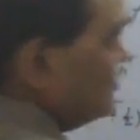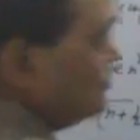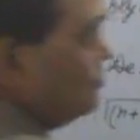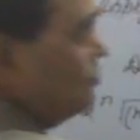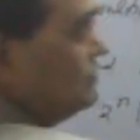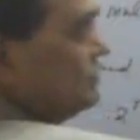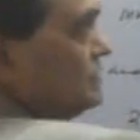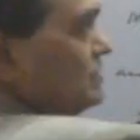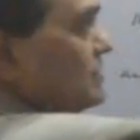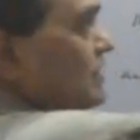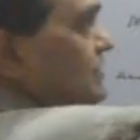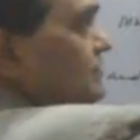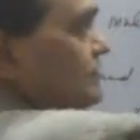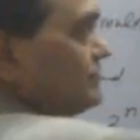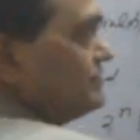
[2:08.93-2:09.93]
Only in
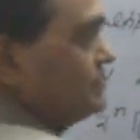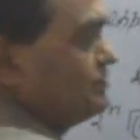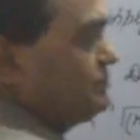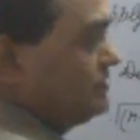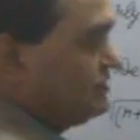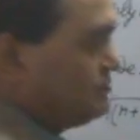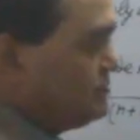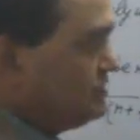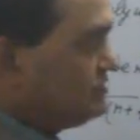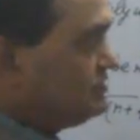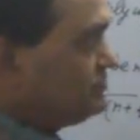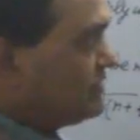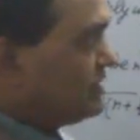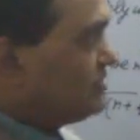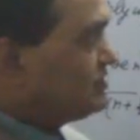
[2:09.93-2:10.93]
right hand side we have
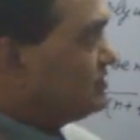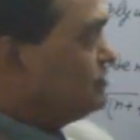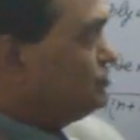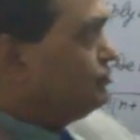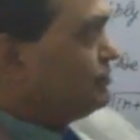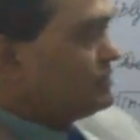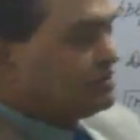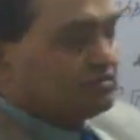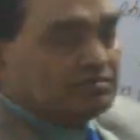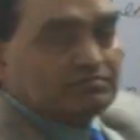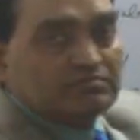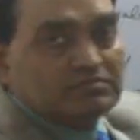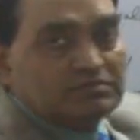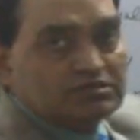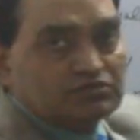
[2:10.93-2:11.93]
multiplied in the numerator
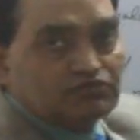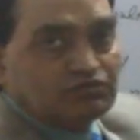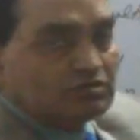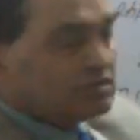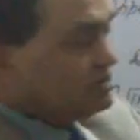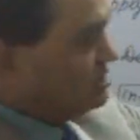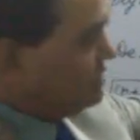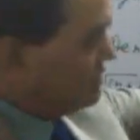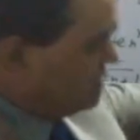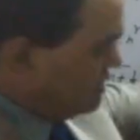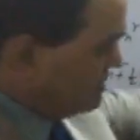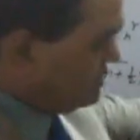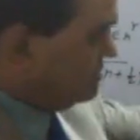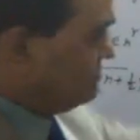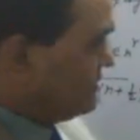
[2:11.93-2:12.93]

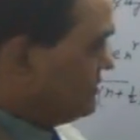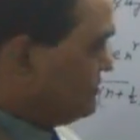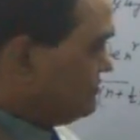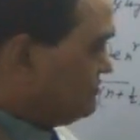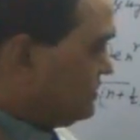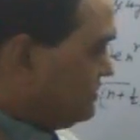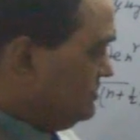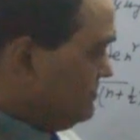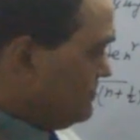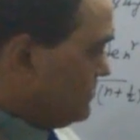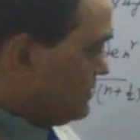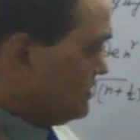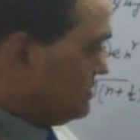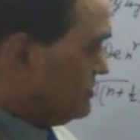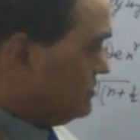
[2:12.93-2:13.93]
and dividing by
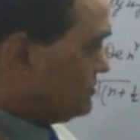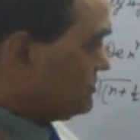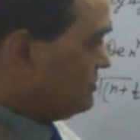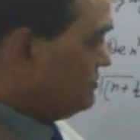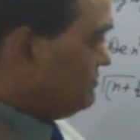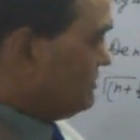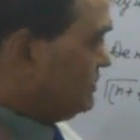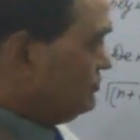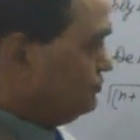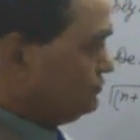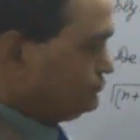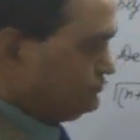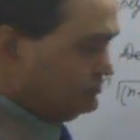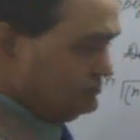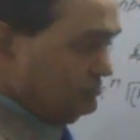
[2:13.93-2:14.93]
the same value.
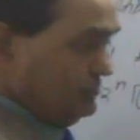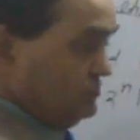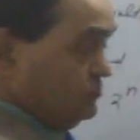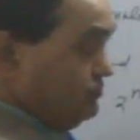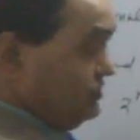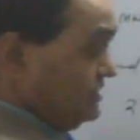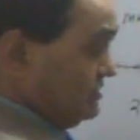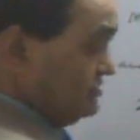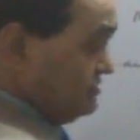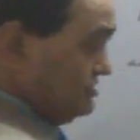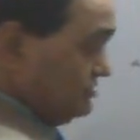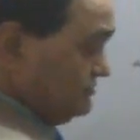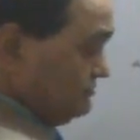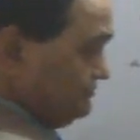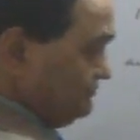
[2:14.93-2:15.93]
What is this?